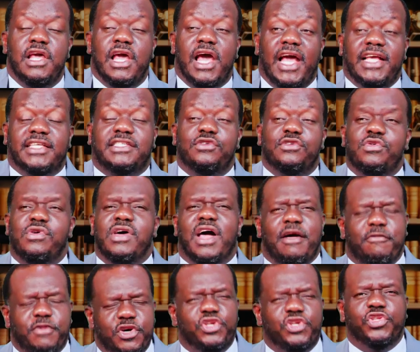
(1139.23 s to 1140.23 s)
I say, oh,
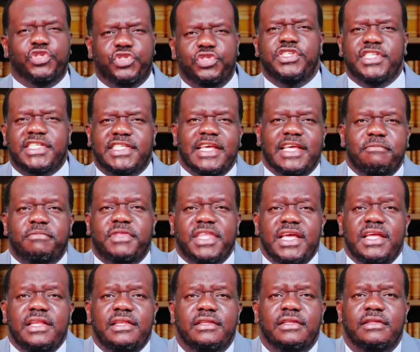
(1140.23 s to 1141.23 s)
I'm going to do the same
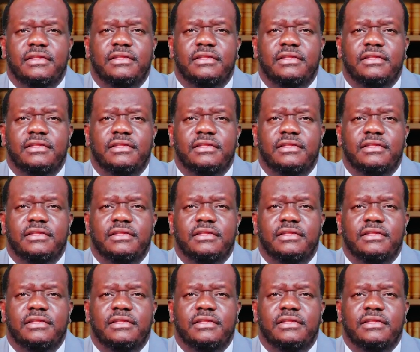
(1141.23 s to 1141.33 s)
thing.